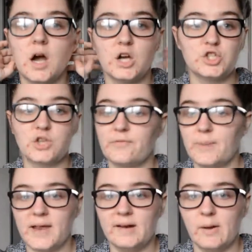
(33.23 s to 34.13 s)
shove
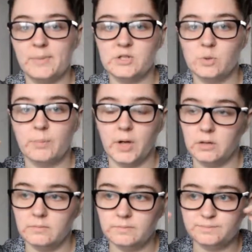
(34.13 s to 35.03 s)
my hair up into a
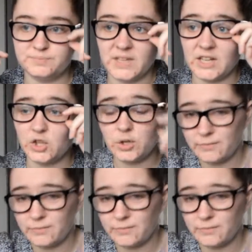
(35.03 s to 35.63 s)
bun. Ignore